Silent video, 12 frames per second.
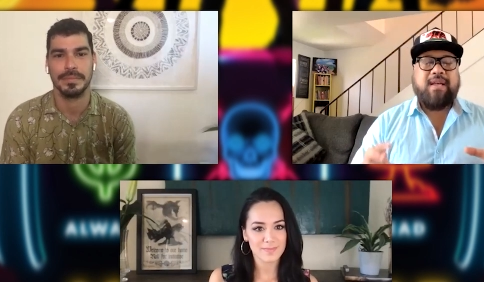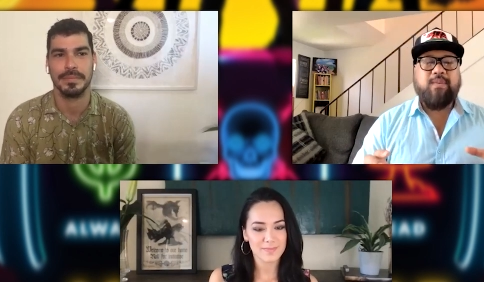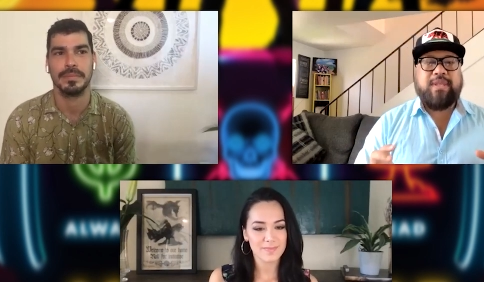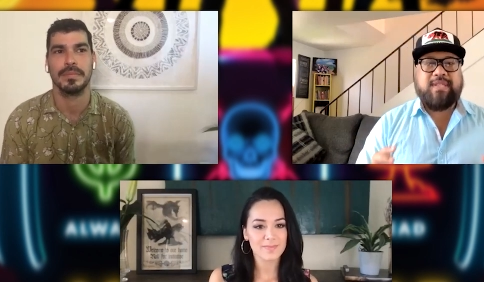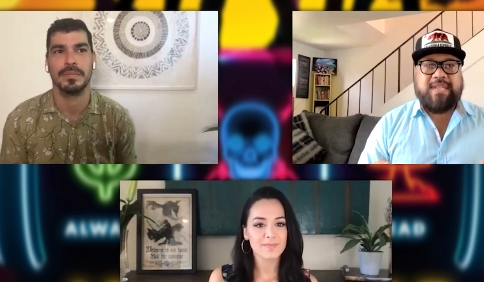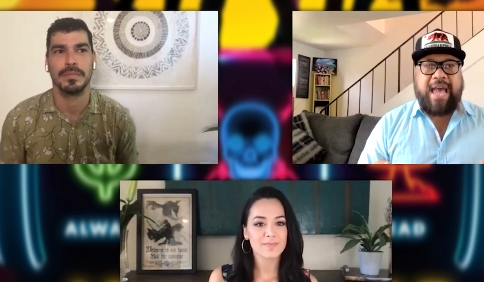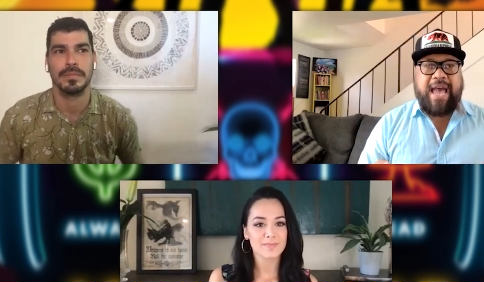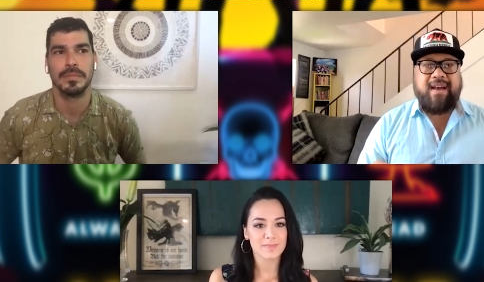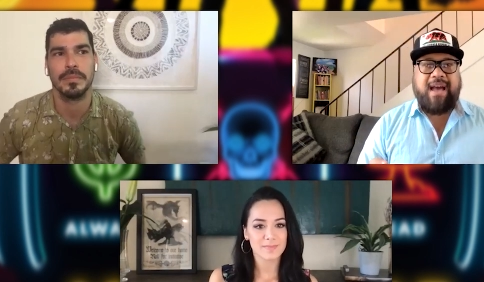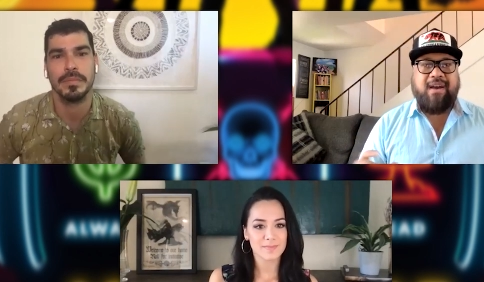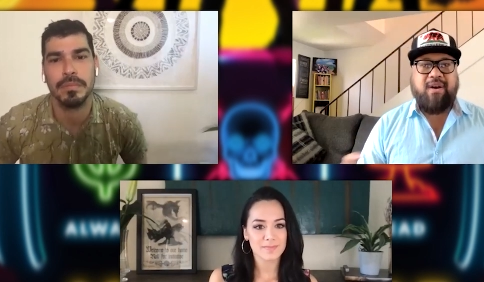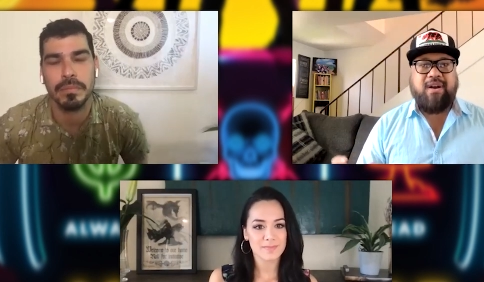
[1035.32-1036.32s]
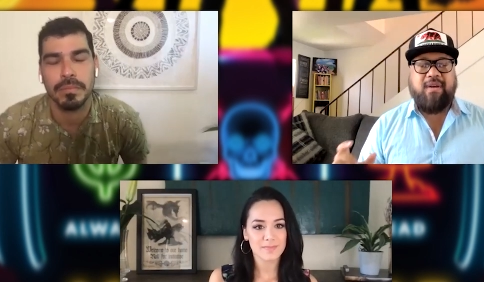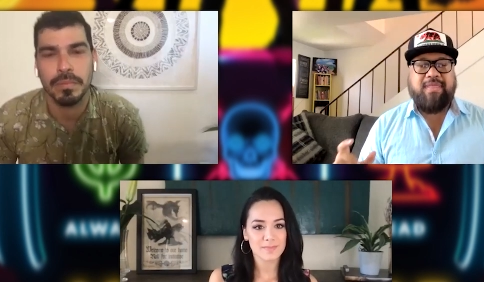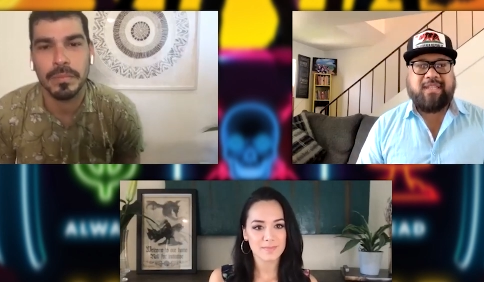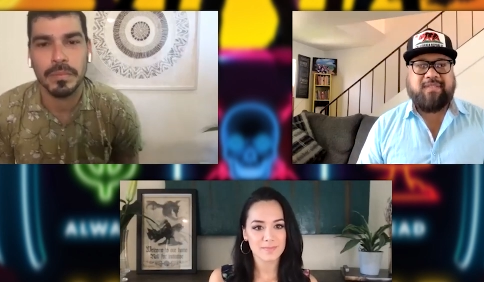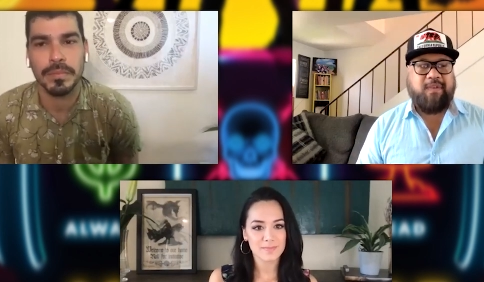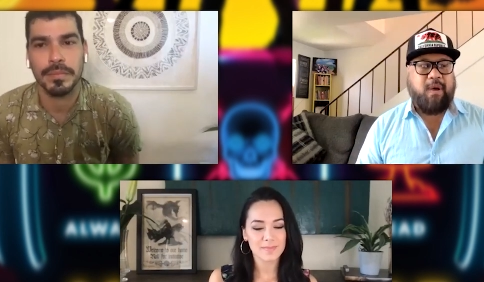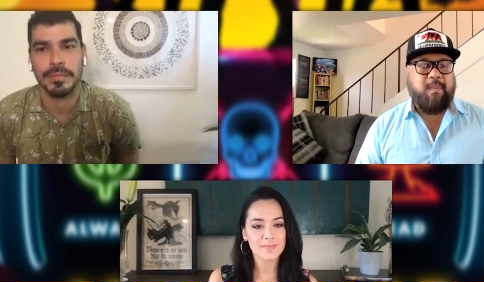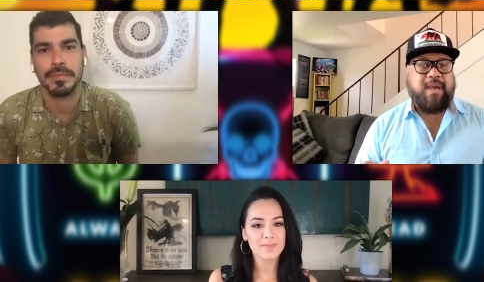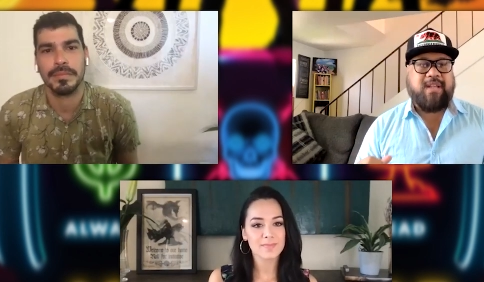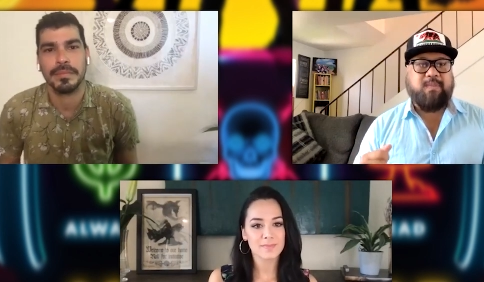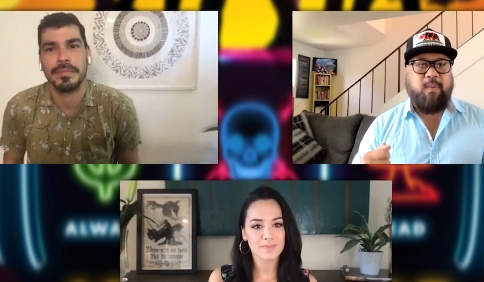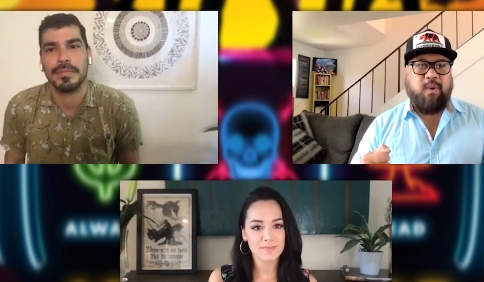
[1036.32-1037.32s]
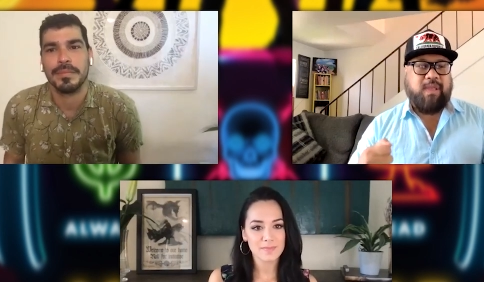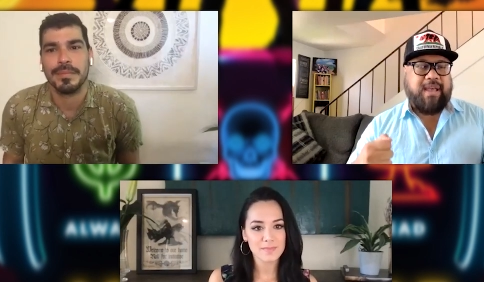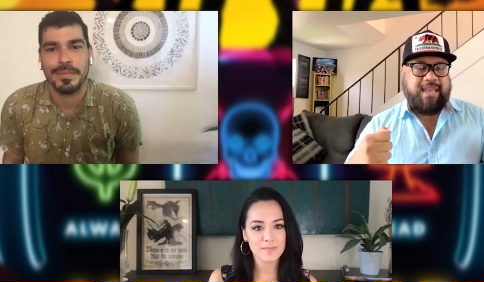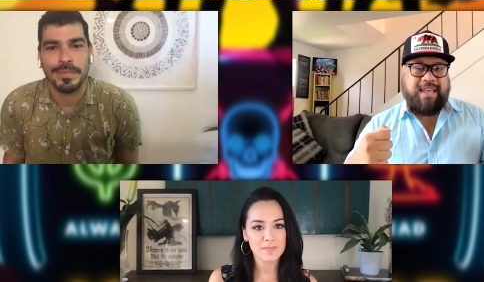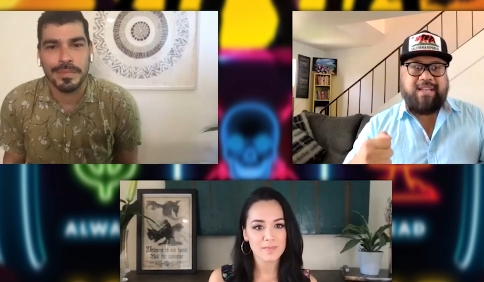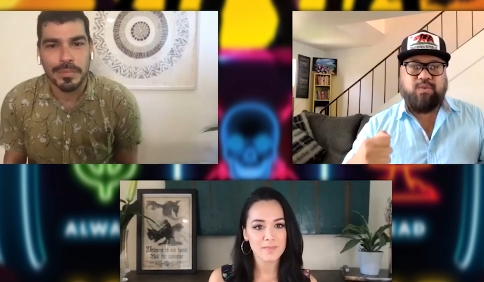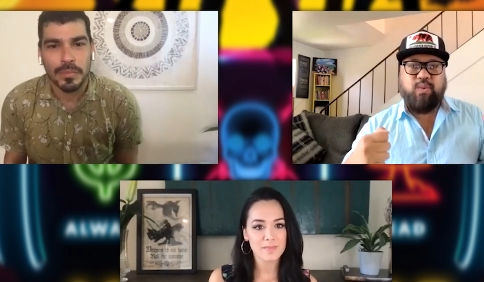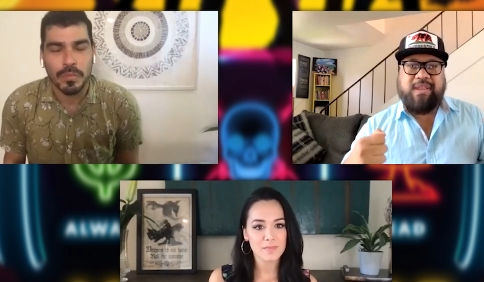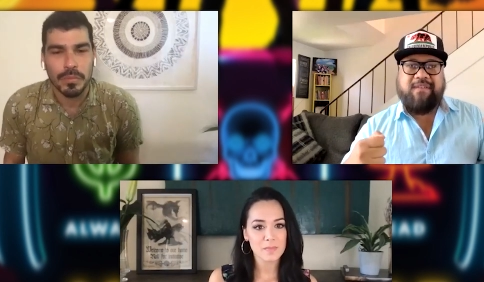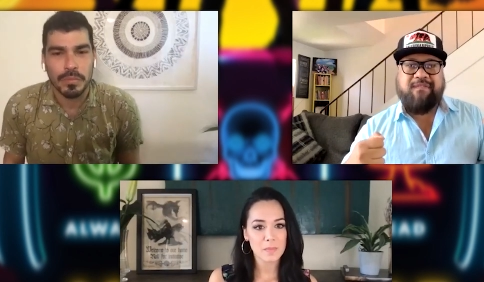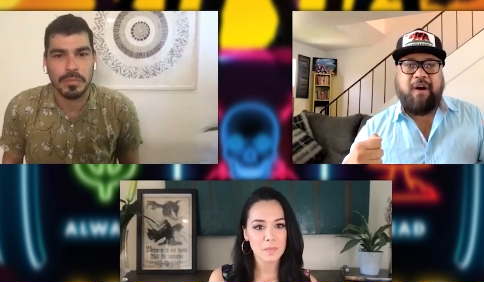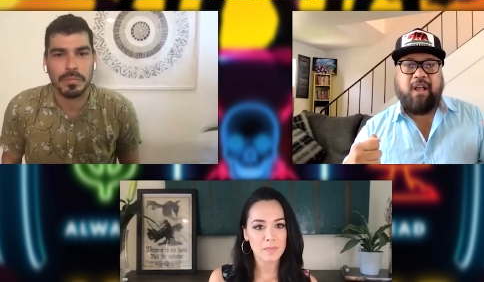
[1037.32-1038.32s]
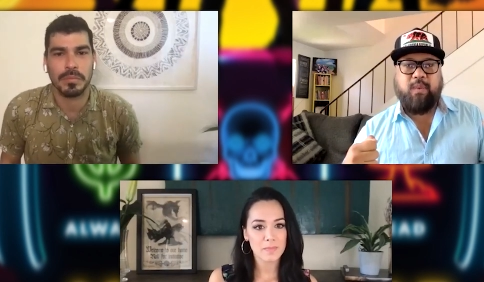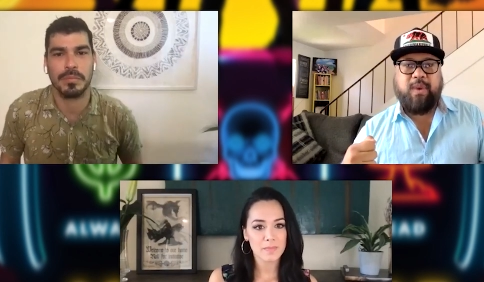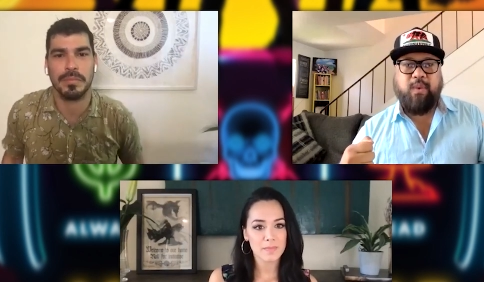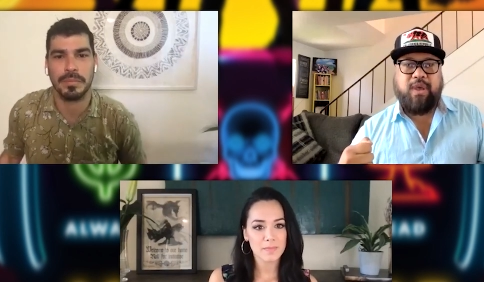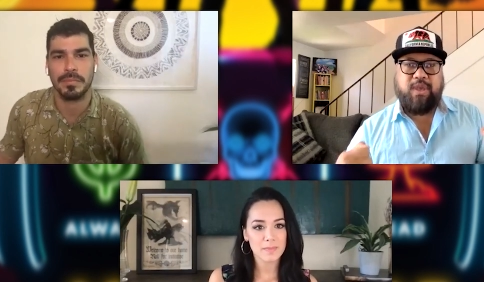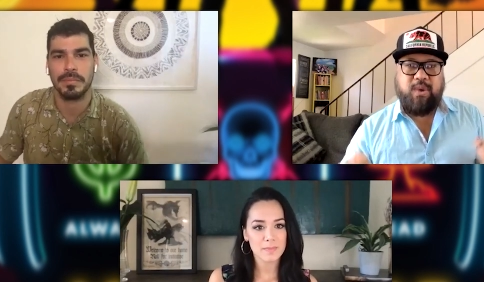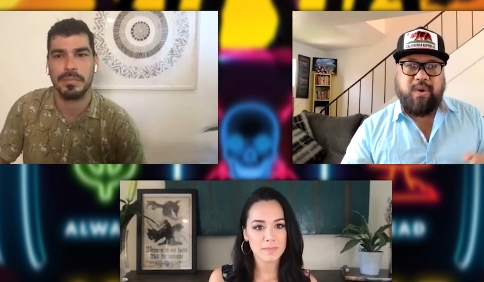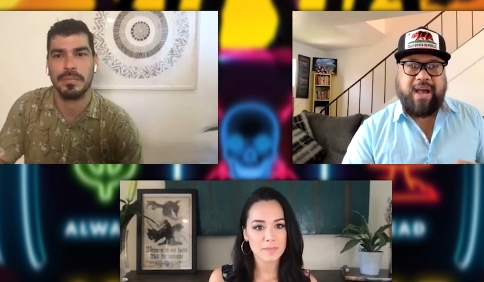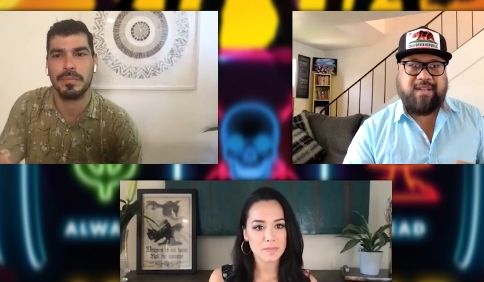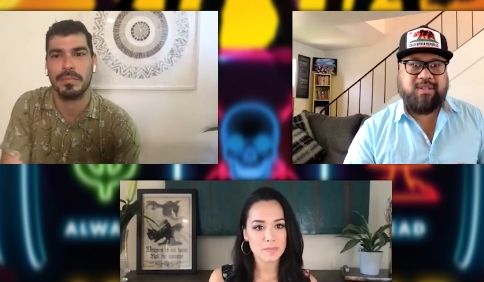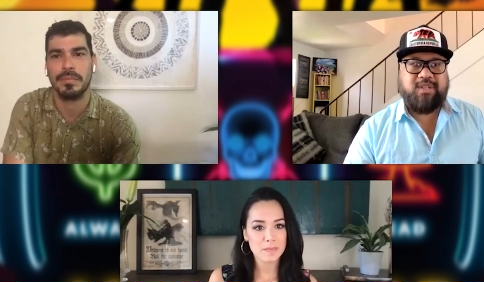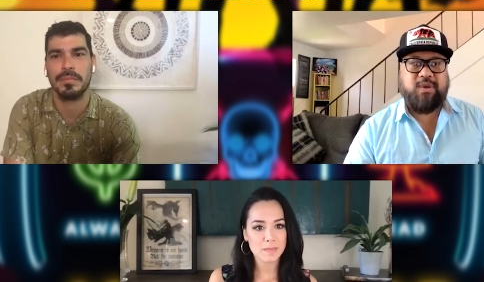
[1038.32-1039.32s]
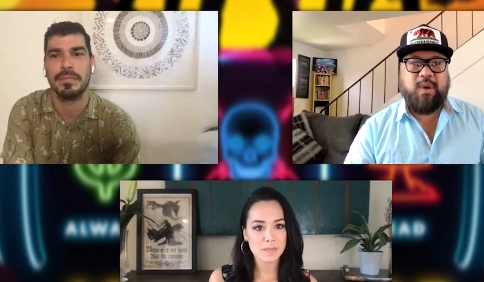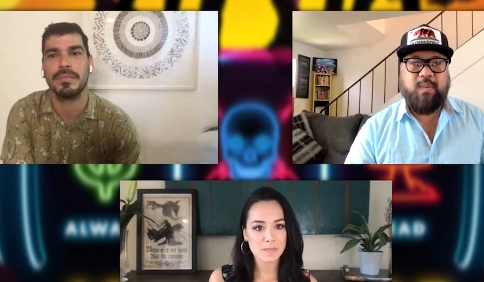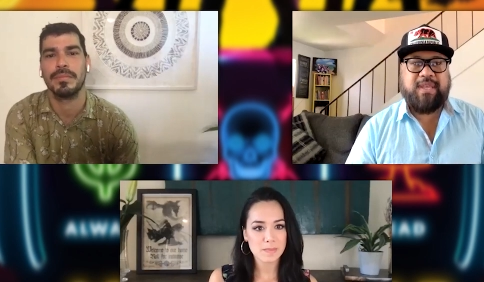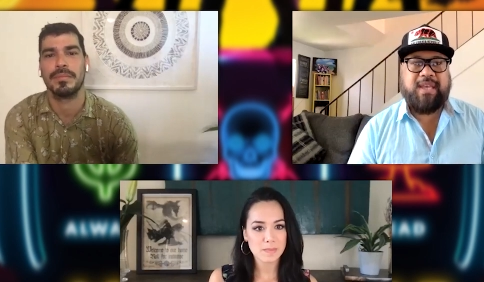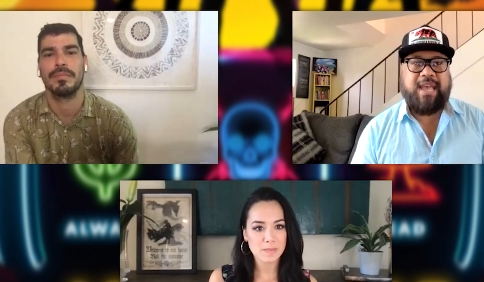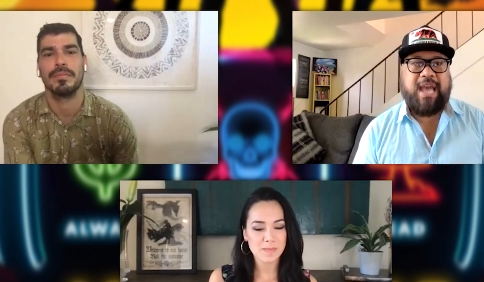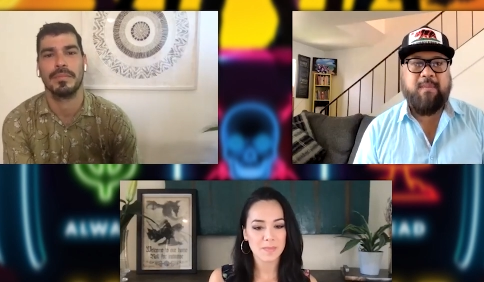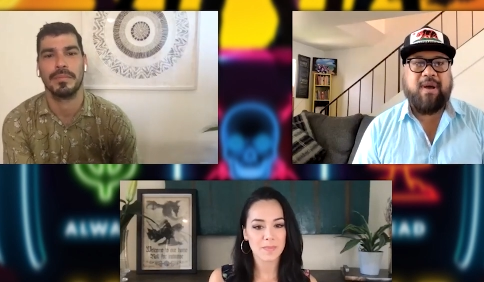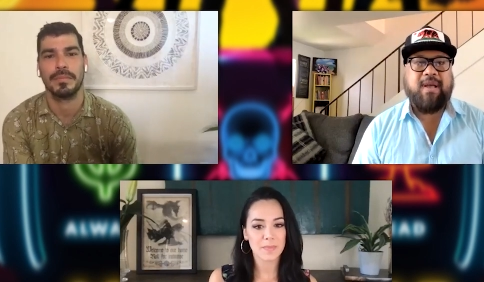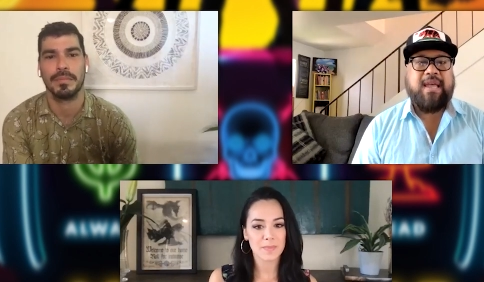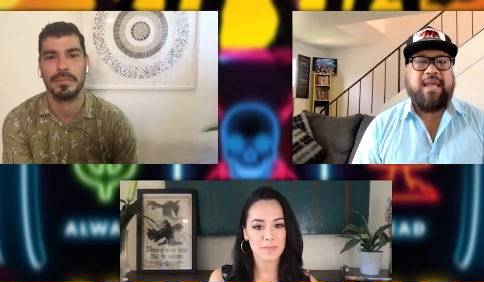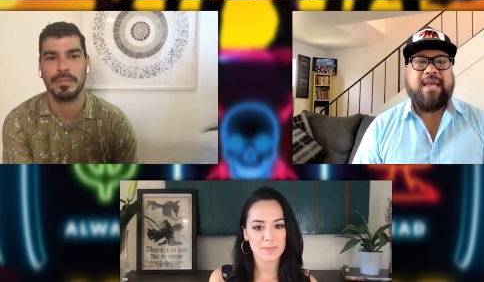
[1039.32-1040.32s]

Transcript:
Speaker 1: With Zack, I heard on this film, it's more like he's really following what you guys are doing with the camera.